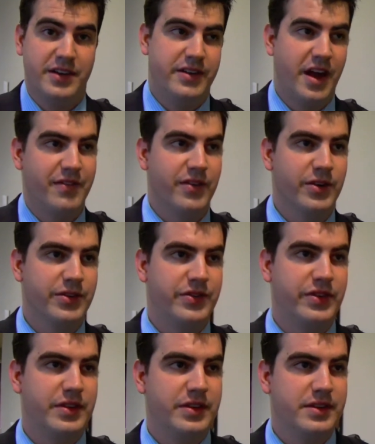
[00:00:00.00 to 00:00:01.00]

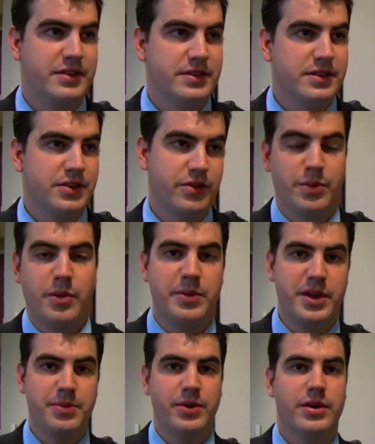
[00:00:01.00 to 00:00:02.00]
diverse group of
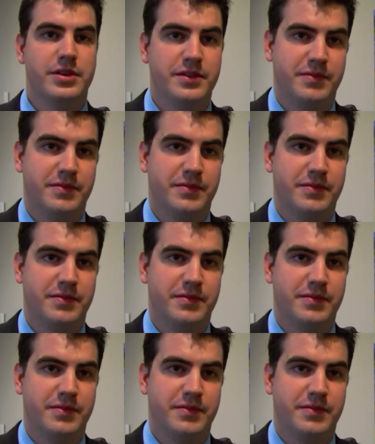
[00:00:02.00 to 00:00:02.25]
people.